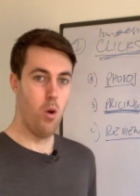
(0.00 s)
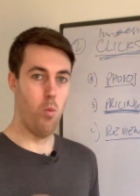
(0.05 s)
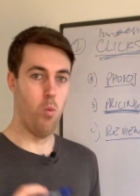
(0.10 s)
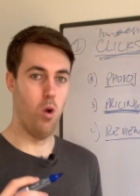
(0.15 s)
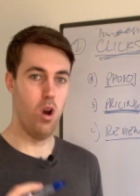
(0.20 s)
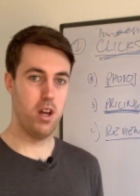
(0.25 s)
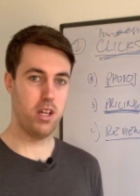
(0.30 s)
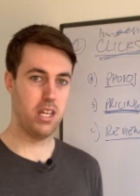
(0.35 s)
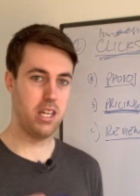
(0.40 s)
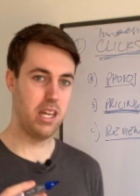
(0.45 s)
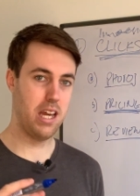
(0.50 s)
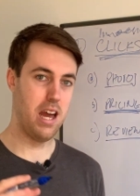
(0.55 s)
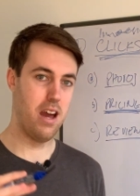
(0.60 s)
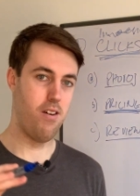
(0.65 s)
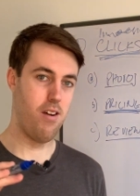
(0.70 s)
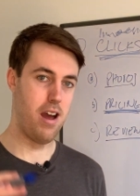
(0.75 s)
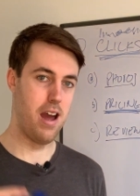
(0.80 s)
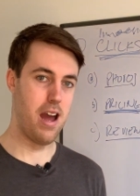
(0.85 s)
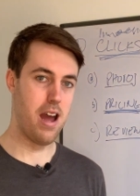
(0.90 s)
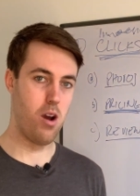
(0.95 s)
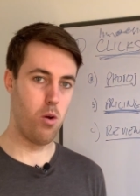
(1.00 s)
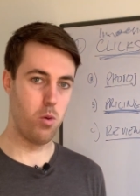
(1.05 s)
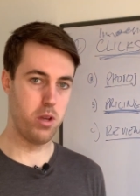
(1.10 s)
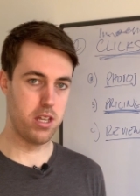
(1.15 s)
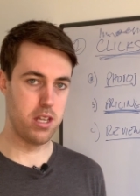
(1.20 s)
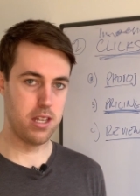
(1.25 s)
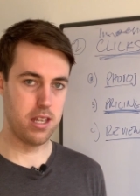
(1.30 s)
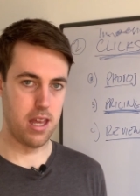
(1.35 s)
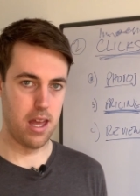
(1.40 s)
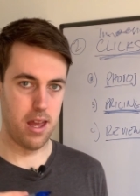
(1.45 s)
working out how we
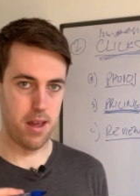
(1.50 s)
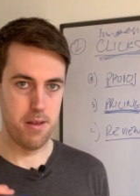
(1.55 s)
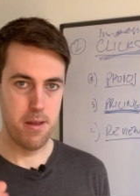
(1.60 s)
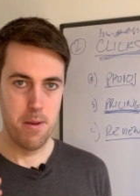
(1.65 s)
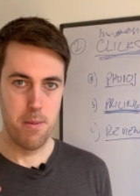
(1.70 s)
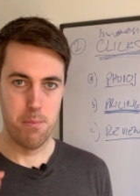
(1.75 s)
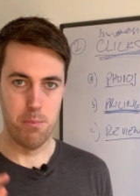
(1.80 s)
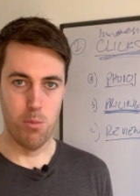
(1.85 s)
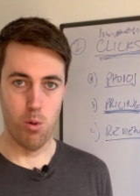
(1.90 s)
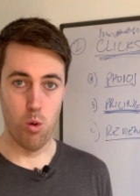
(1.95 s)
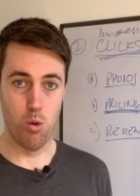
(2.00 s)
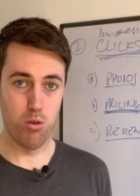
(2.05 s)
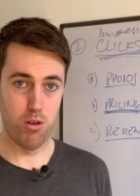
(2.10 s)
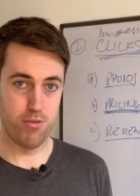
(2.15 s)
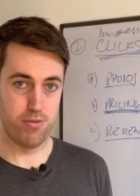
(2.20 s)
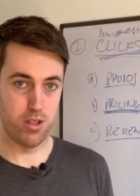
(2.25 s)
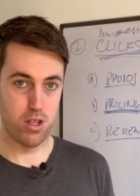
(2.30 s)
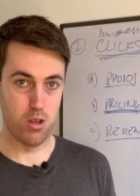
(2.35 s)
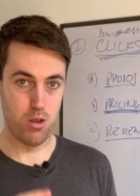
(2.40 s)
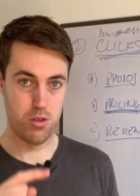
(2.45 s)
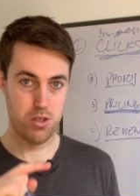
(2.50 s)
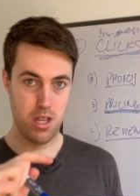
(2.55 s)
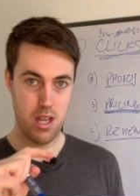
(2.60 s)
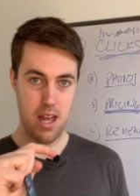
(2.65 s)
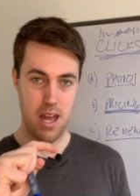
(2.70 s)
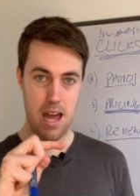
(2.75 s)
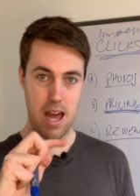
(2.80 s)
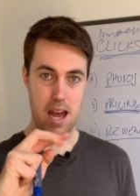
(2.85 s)
can get more reviews